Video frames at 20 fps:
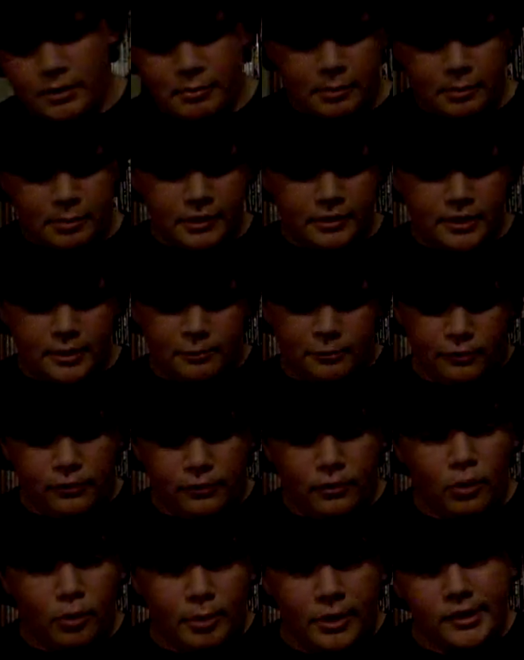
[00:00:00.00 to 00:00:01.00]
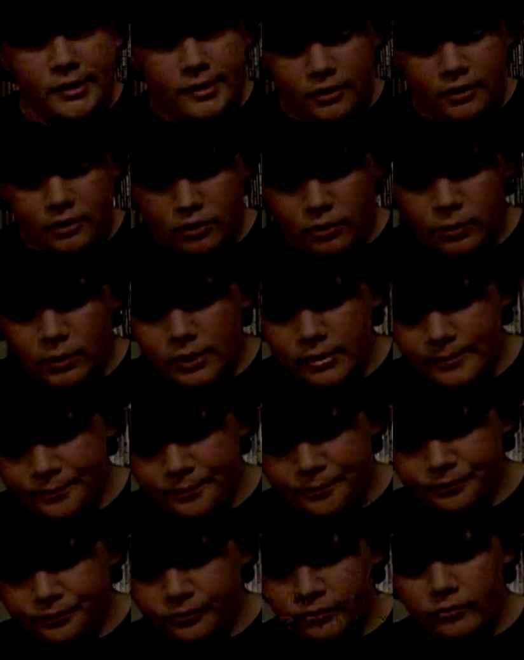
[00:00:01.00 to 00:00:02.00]
I picked up for $4 at Goodwill.
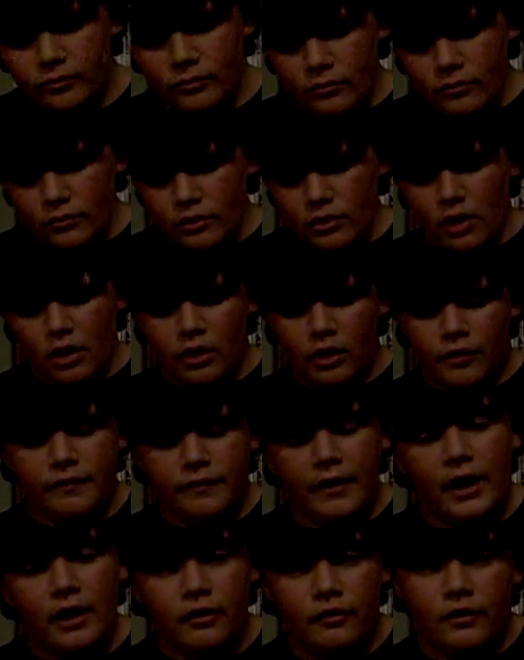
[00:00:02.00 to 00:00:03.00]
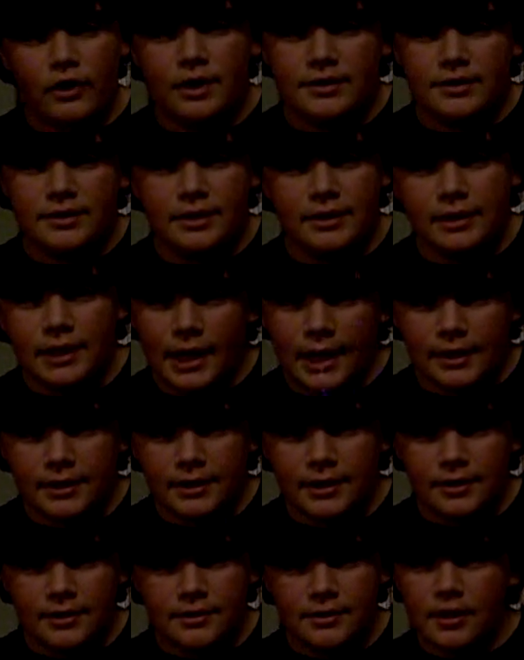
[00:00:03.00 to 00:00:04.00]
Final Fantasy
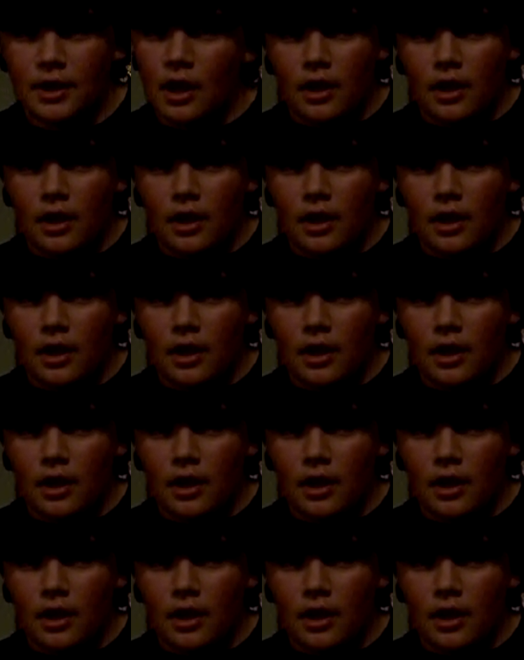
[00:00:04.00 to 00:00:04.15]
Tactics.